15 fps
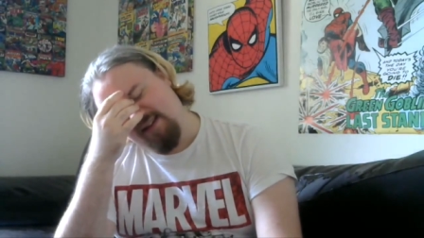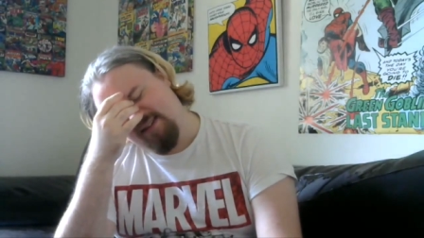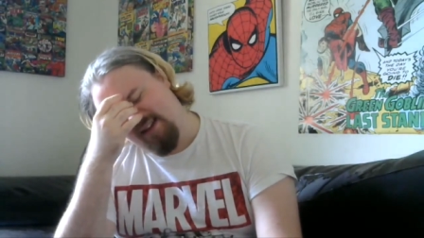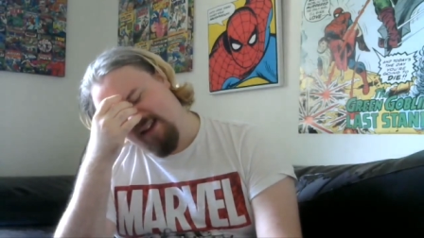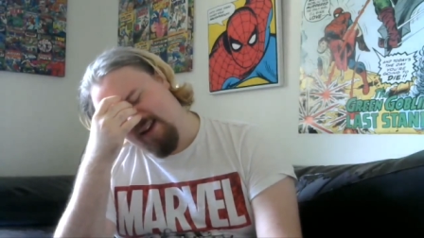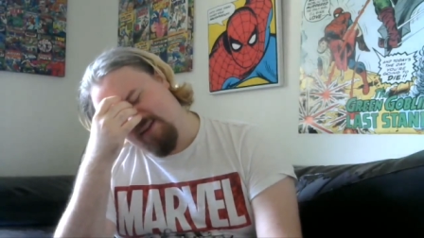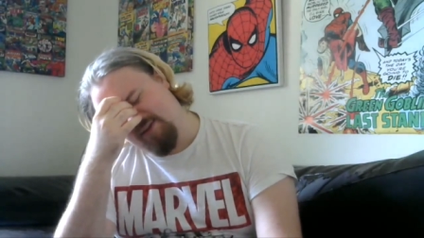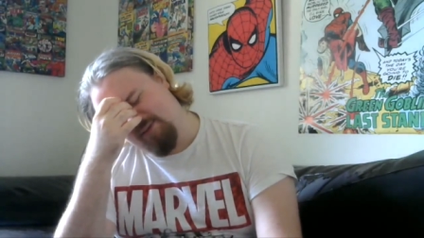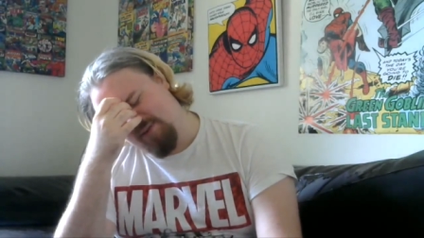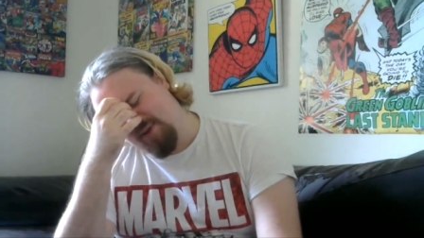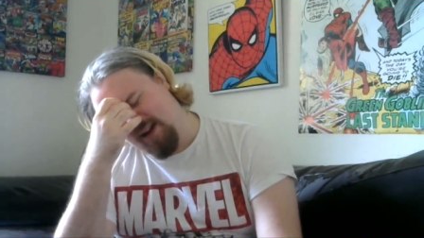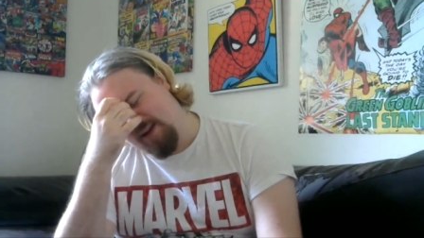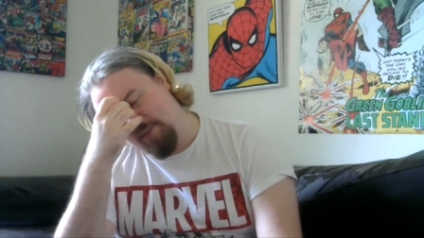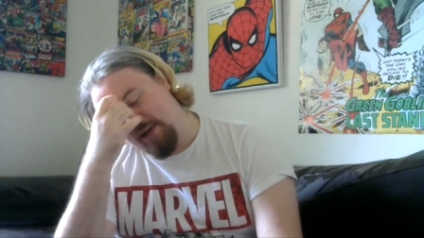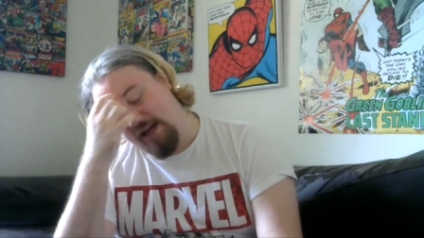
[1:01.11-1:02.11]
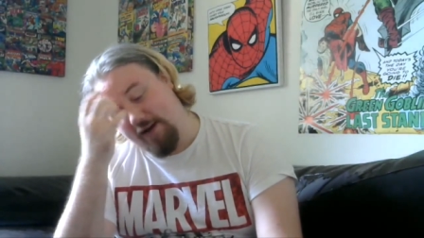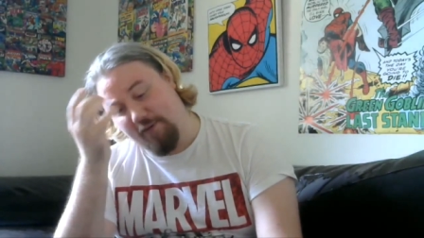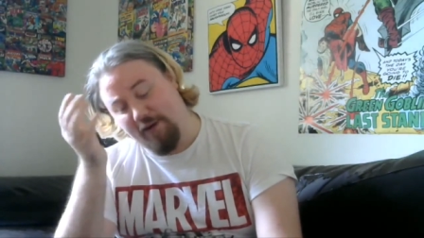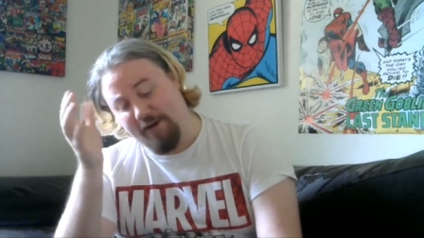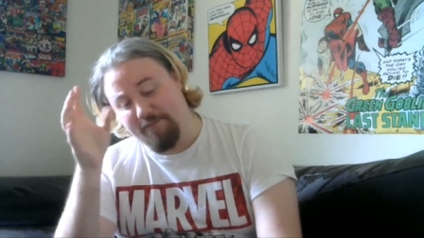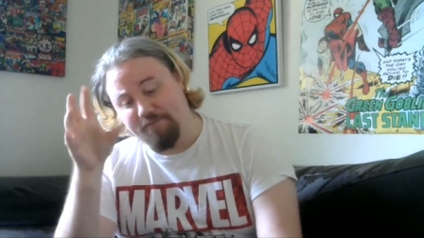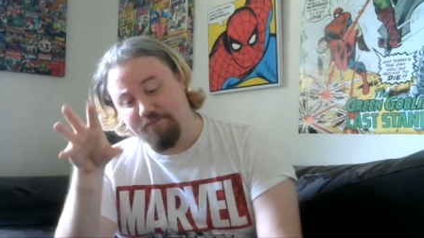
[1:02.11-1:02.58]
That was weird. But
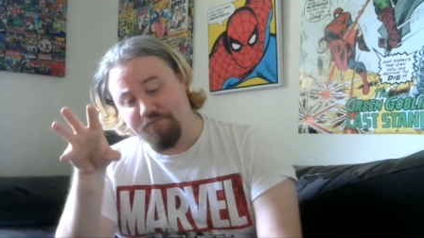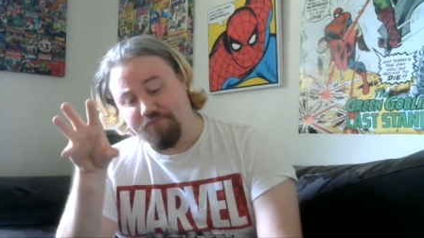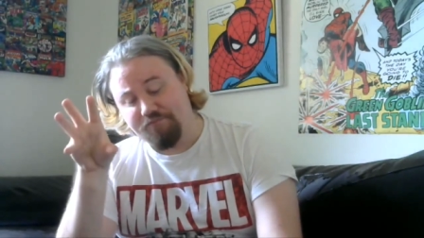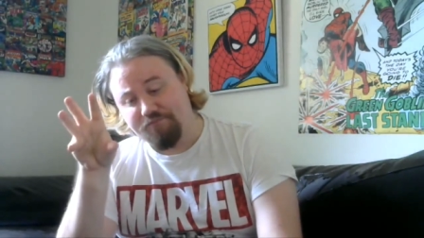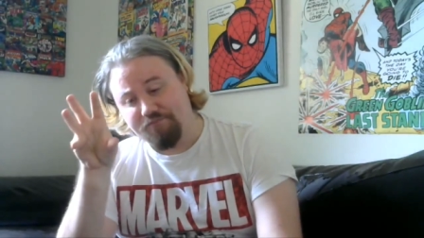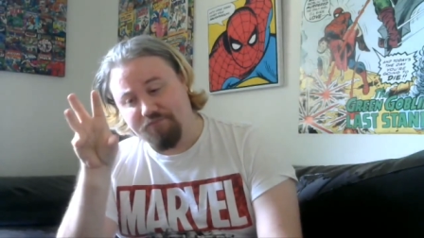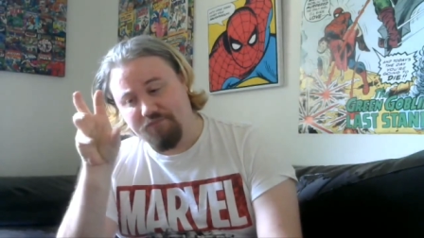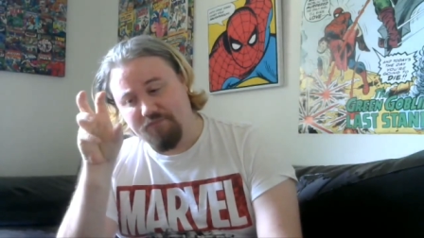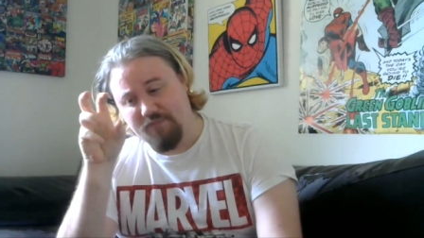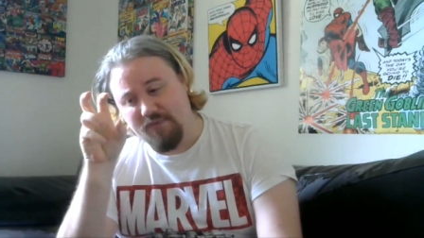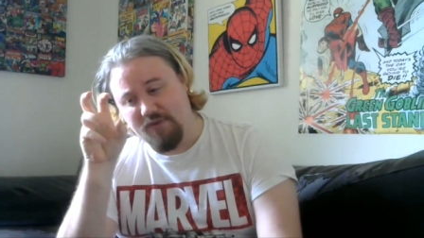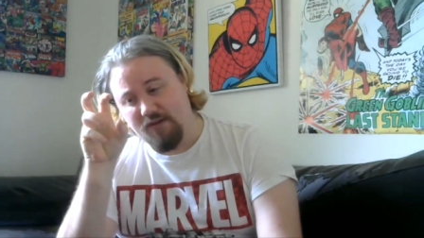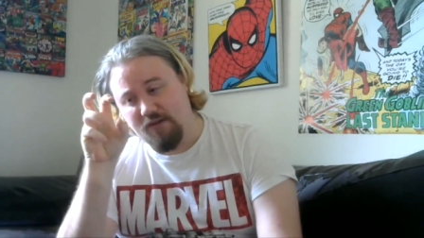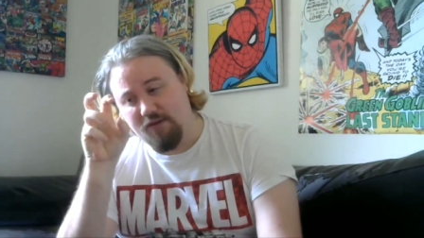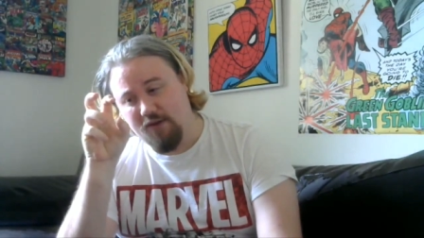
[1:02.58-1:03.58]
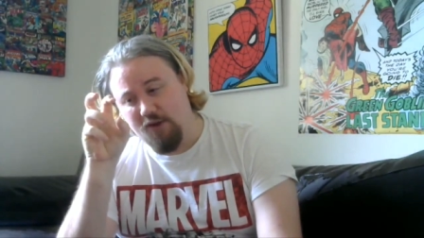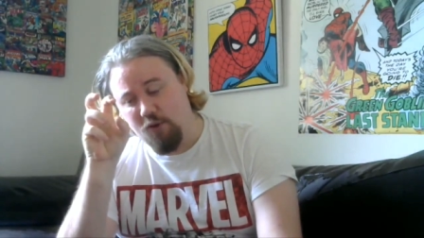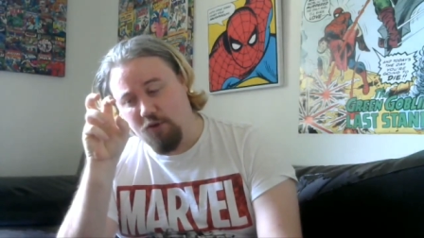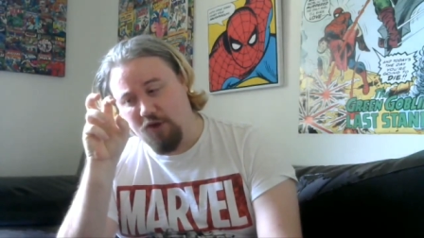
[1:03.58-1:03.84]
anyway, took